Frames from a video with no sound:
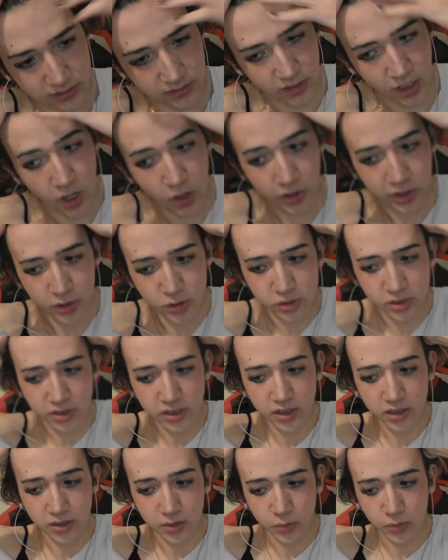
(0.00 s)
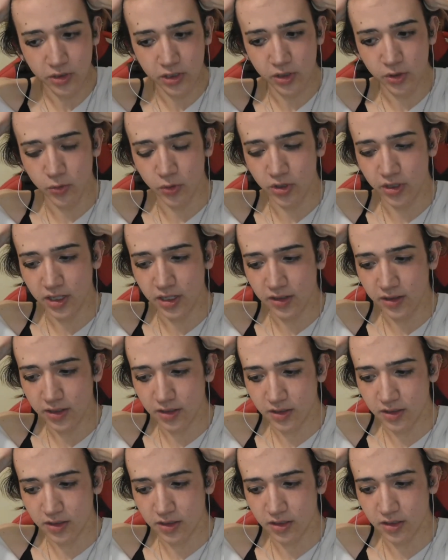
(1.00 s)
Oh, usually when you're working
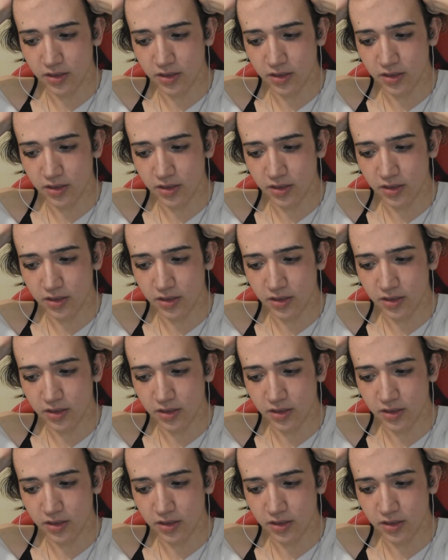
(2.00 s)
like